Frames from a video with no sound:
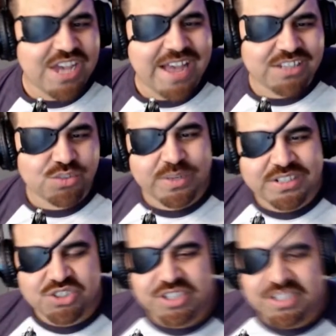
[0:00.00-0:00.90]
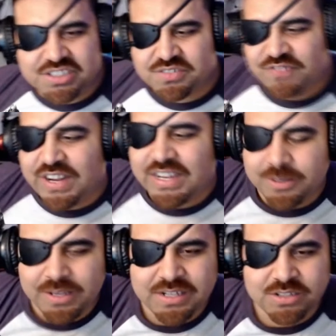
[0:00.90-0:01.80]
Jax went to his
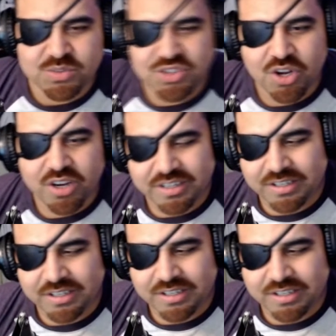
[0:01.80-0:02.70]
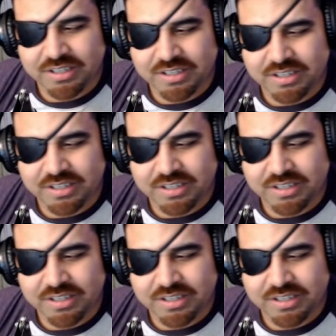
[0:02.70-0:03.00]
fight and was talking to him.